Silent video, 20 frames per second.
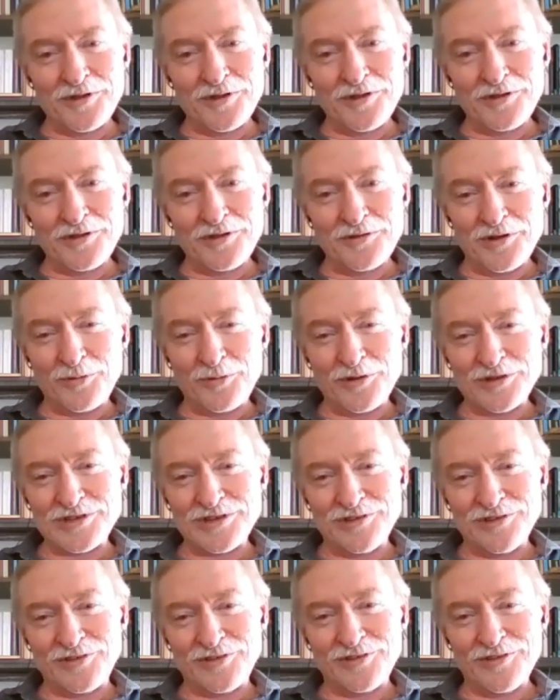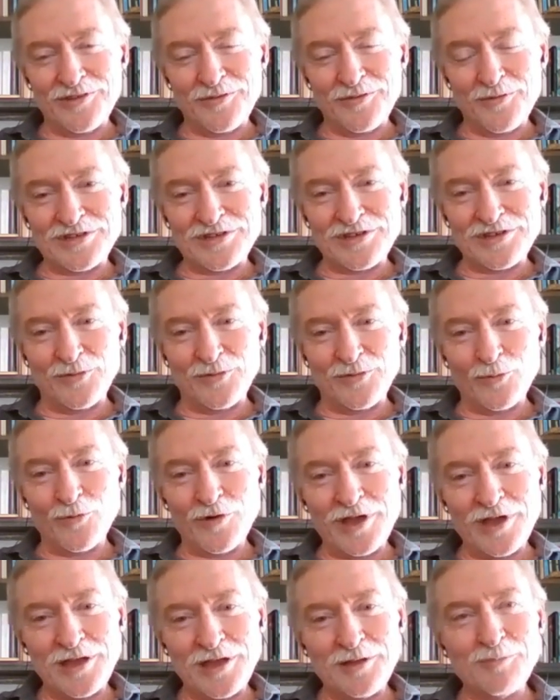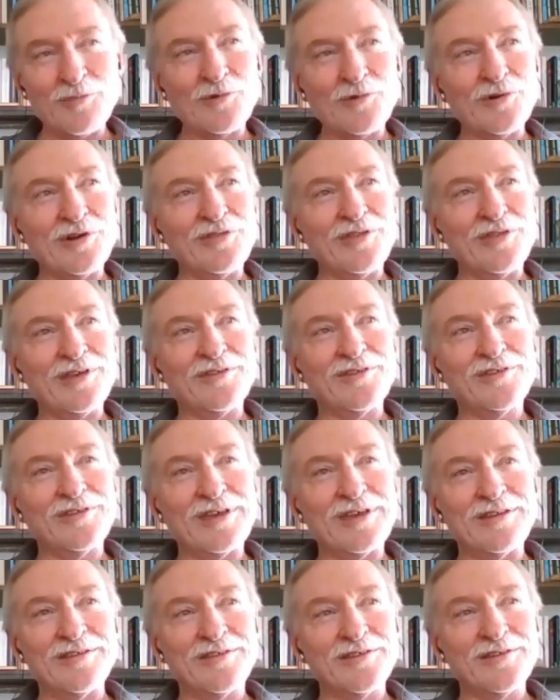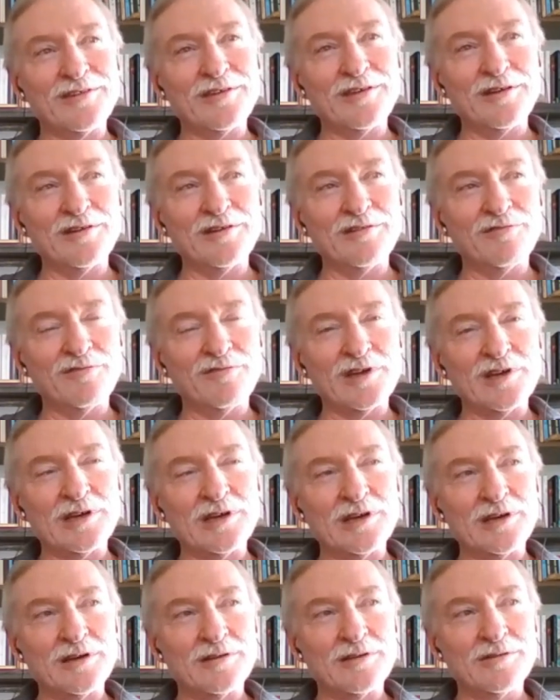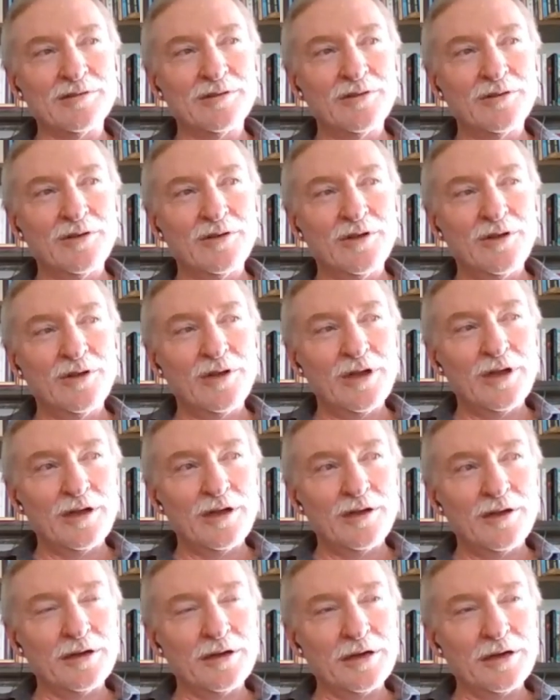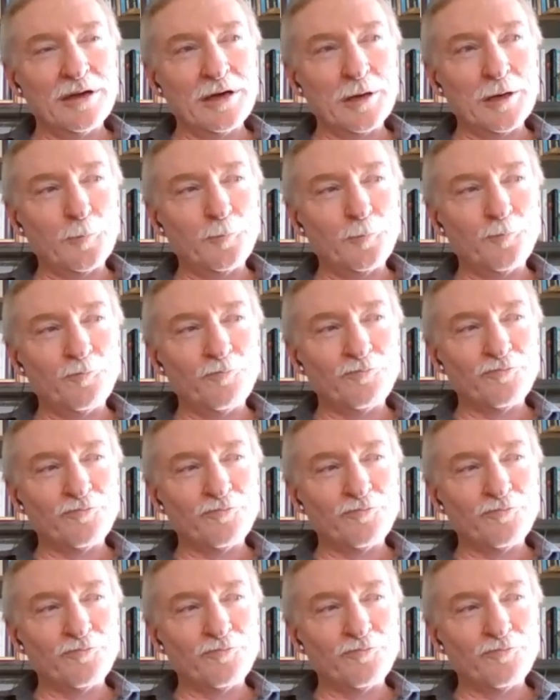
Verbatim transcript: you know, which is, which is way more this sense of, uh, um,